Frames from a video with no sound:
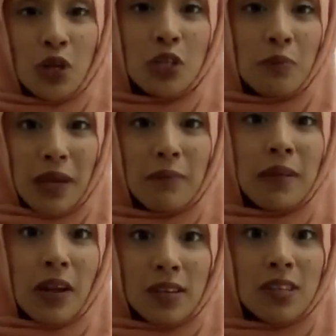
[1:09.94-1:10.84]
your baby
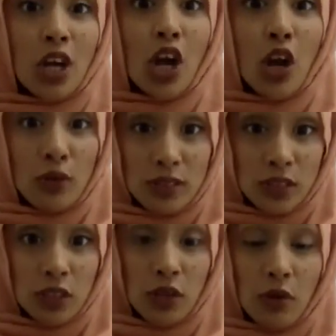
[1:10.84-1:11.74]
nice and close
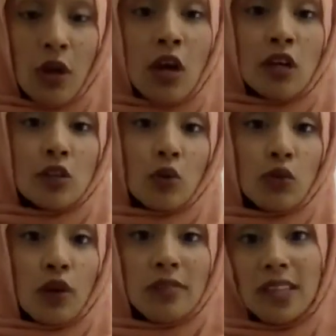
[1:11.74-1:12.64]
to you. So
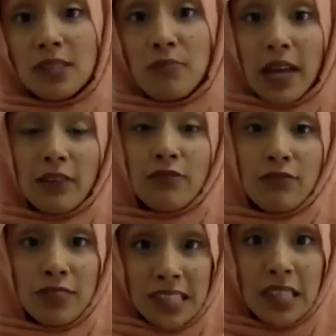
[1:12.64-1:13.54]
although this may
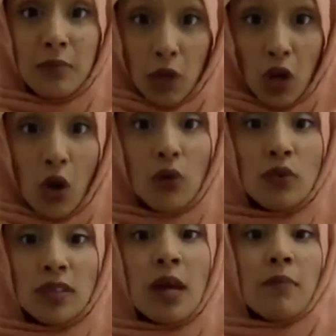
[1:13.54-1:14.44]
seem
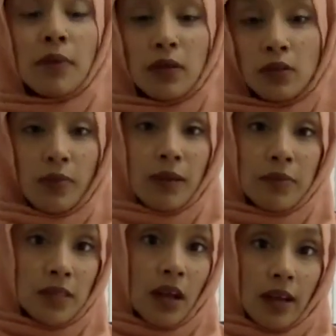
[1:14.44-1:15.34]
close because your
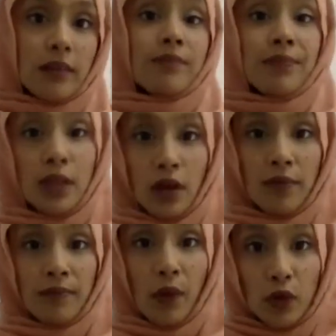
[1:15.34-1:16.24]
baby's like, you know,
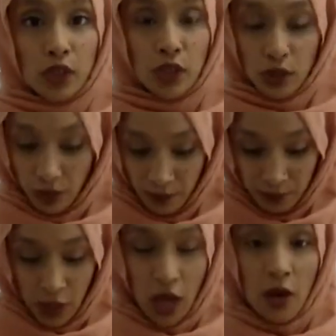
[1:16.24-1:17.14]
on you,
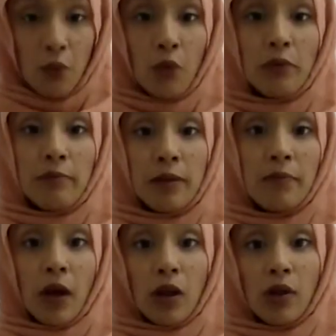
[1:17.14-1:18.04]
what we mean
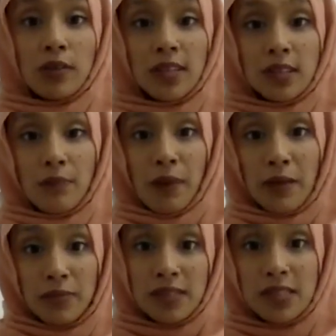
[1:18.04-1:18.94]
by close is the
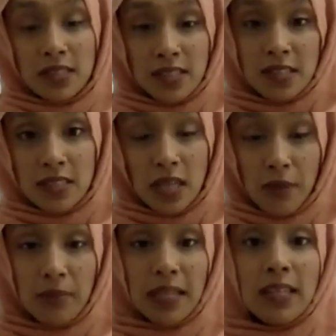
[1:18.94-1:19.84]
baby's
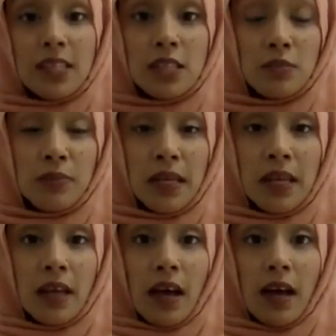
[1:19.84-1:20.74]
tummy needs to
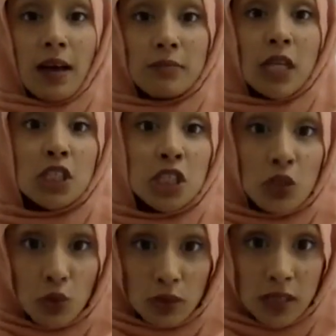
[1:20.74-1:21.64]
be touching
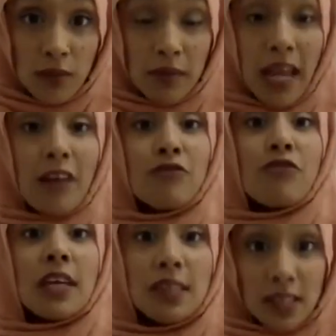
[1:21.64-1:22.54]
your tummy and
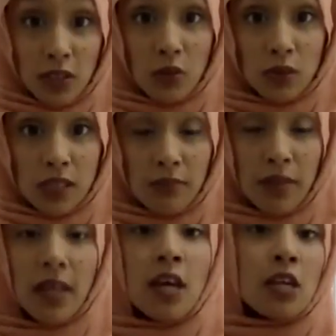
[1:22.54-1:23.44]
facing your
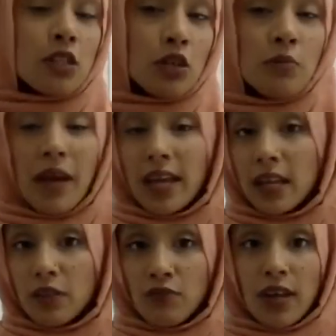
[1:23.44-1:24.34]
tummy. So you may hear
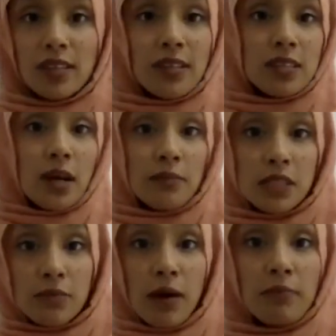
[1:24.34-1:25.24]
the phrases
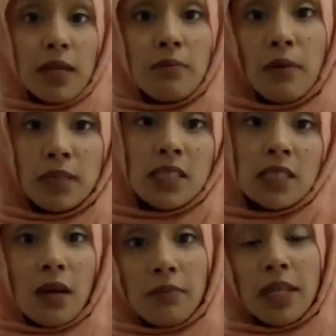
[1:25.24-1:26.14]
tummy to mummy,
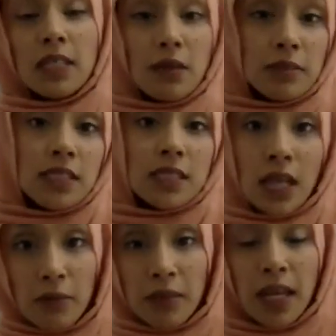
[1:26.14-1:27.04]
mummy to tummy, tummy
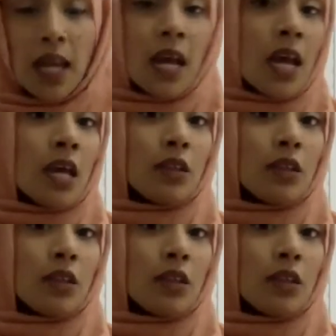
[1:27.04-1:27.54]
to tummy,